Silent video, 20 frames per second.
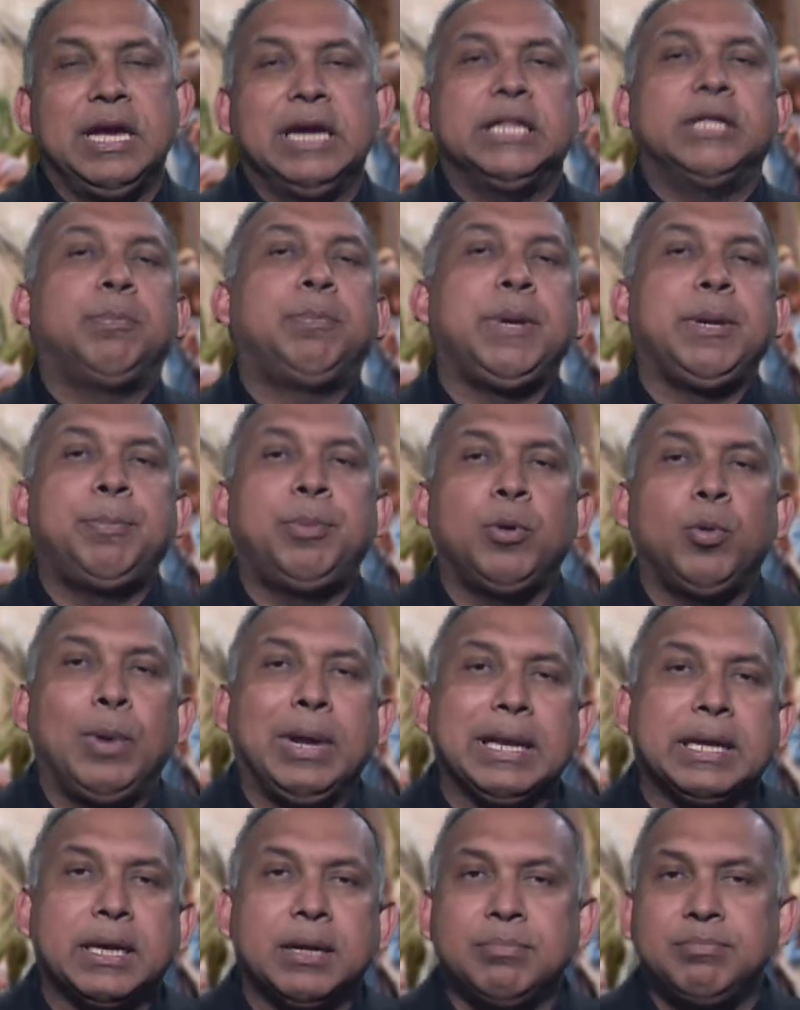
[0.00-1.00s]
The people
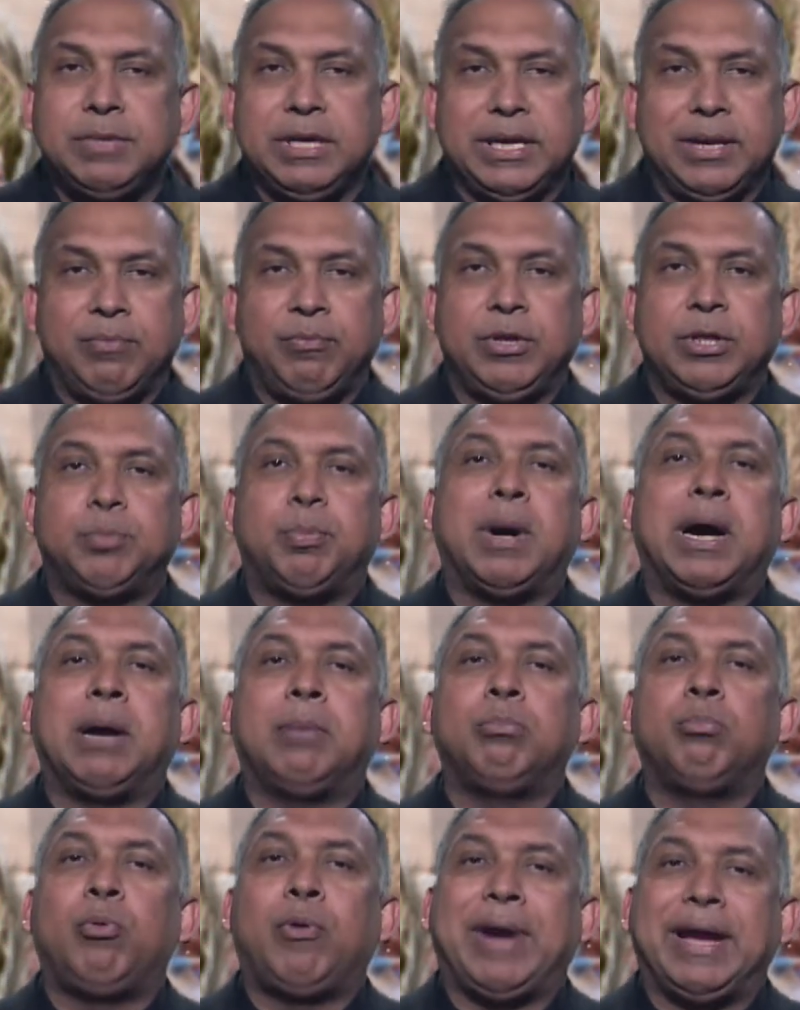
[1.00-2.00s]
welcomed him with
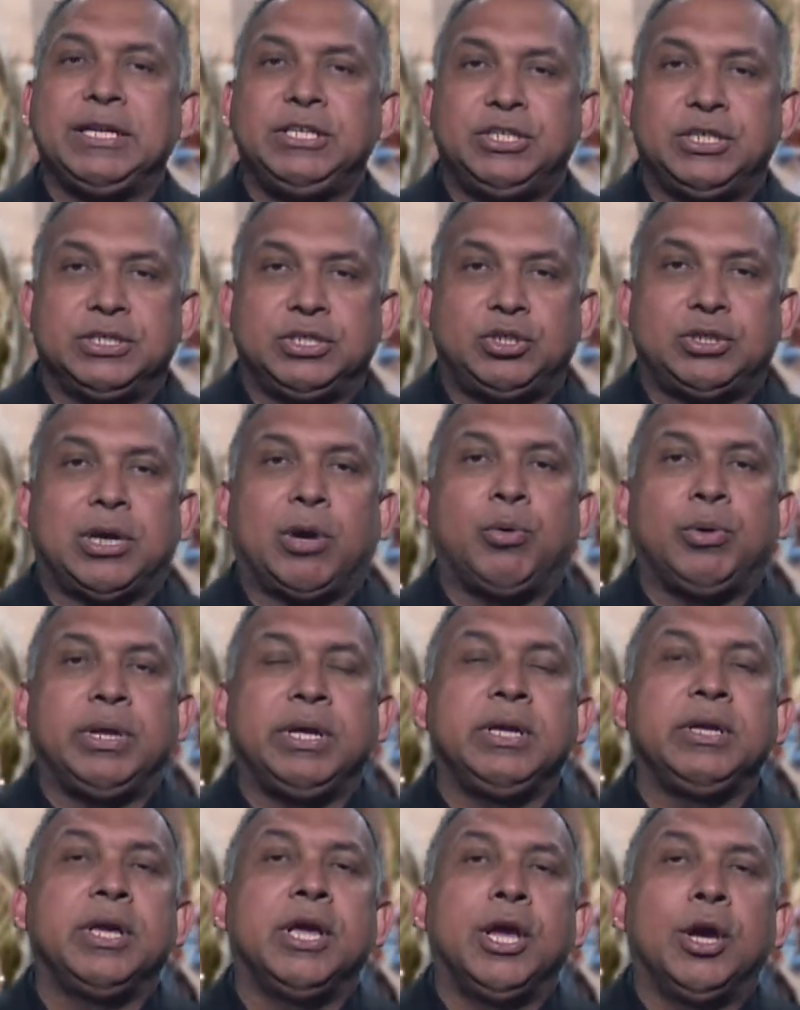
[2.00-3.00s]
palm branches,
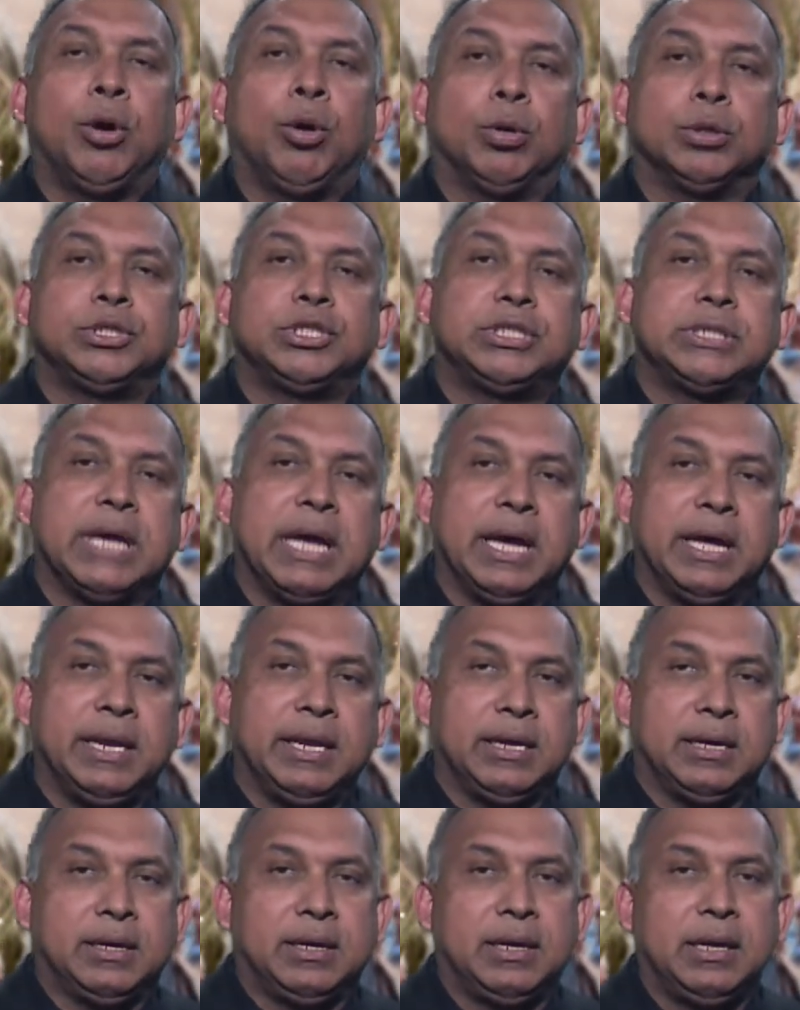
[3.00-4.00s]
shouting
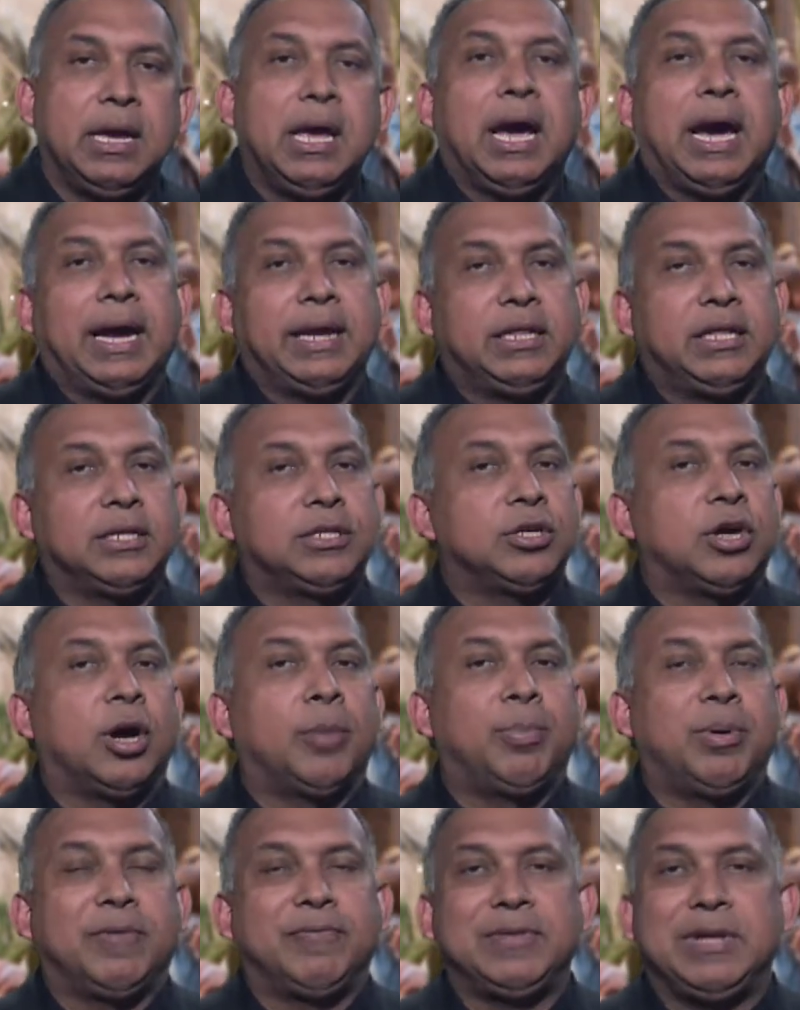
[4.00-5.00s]
Hosanna at the
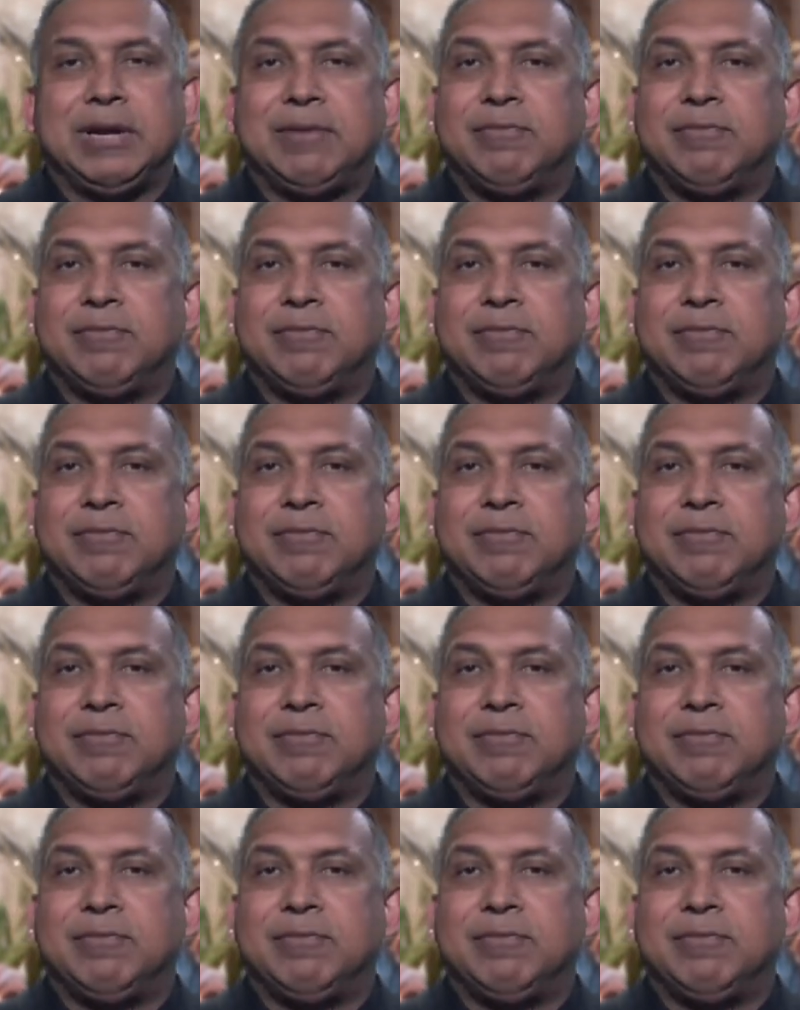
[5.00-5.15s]
top of their